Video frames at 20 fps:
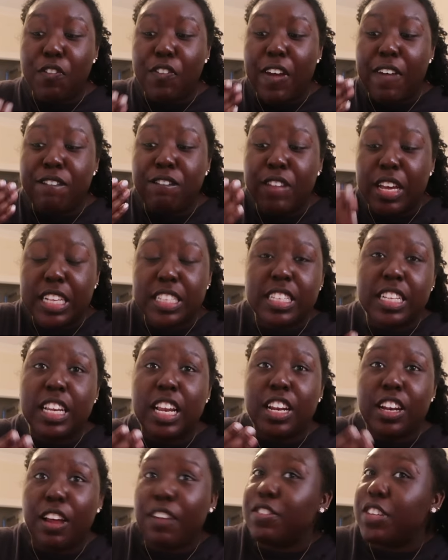
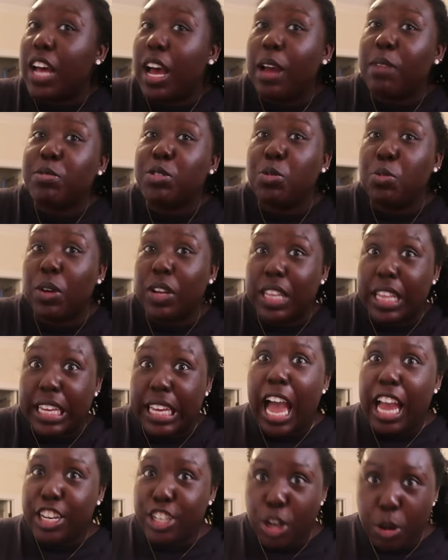invested enough time to where like
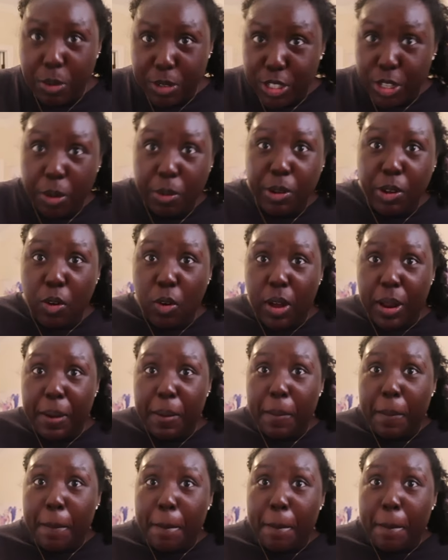I know what's going on.